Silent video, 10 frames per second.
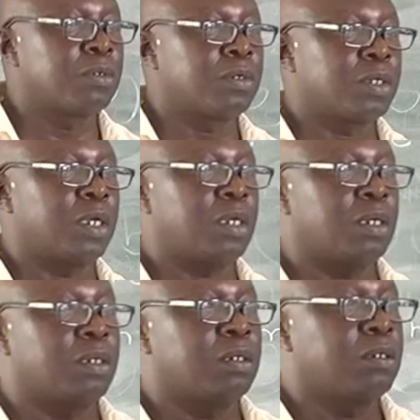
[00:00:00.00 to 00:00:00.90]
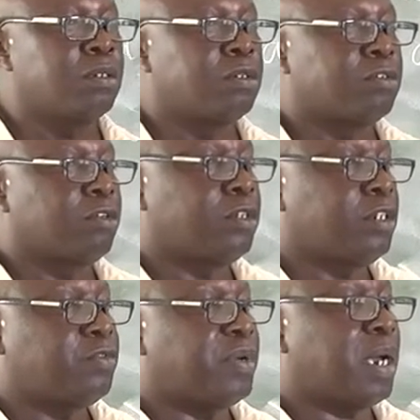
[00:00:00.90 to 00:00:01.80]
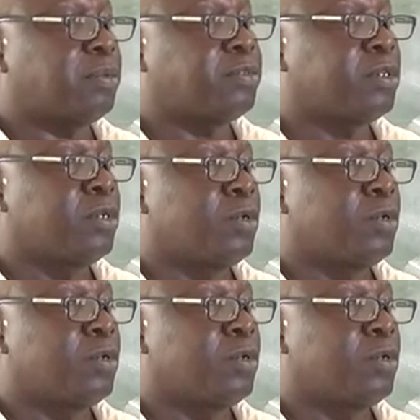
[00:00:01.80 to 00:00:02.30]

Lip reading: Okay? So these verbs